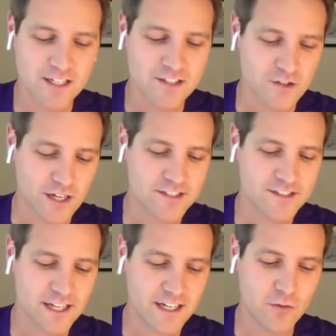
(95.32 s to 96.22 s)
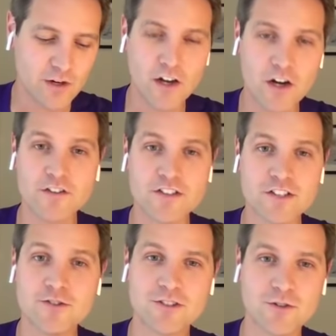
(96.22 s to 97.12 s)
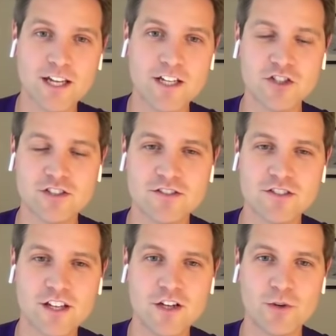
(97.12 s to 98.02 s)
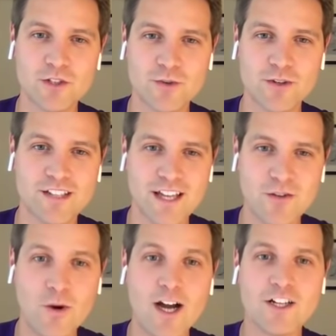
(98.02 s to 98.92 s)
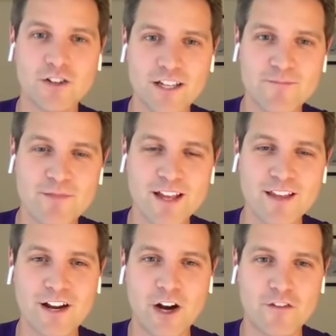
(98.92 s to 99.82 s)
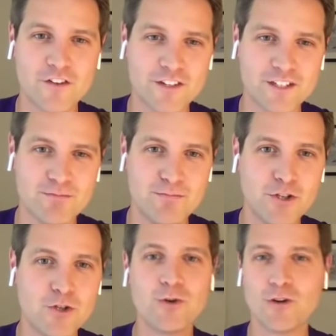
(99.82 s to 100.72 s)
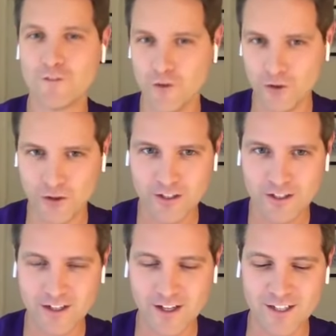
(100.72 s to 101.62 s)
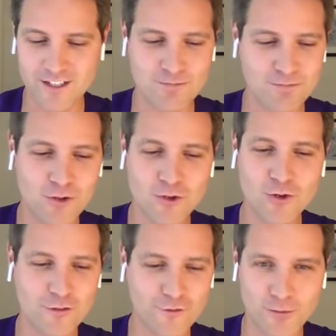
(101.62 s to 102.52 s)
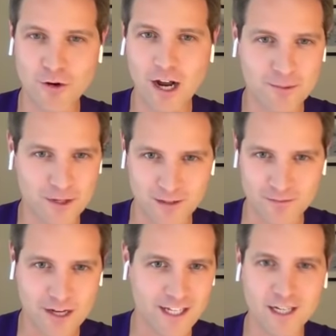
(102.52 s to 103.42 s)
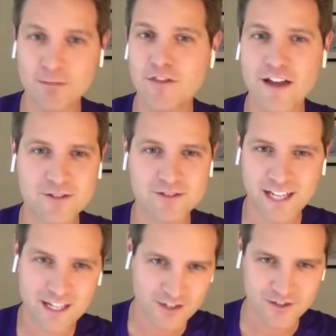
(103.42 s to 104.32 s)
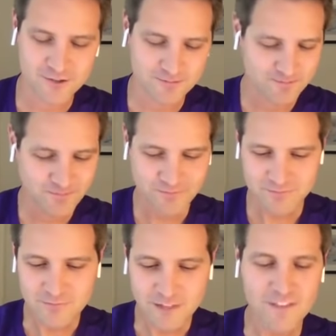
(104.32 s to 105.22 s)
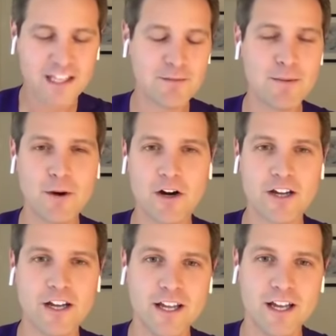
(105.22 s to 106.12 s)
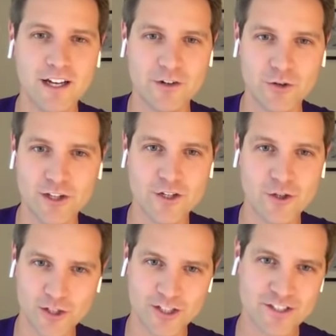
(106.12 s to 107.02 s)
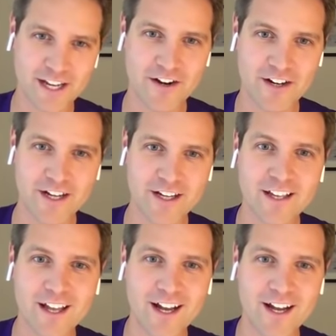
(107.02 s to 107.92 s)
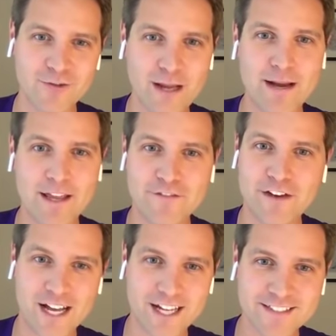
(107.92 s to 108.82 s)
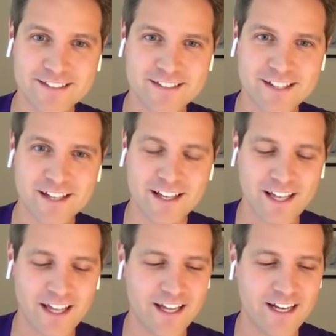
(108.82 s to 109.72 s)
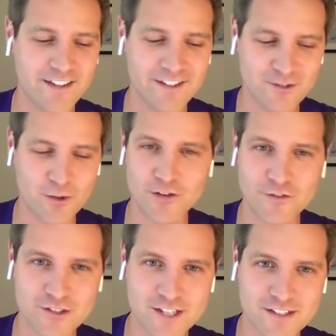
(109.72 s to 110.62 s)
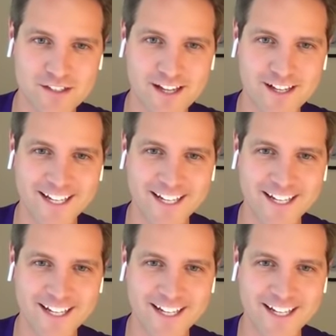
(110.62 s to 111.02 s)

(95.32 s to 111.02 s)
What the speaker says: So I stayed at one of the Harvest Host locations, which was a winery that offered this beautiful, just beautiful property, probably a couple thousand acres. They let me park in a really gorgeous area right by the vines and had this wonderful sunset.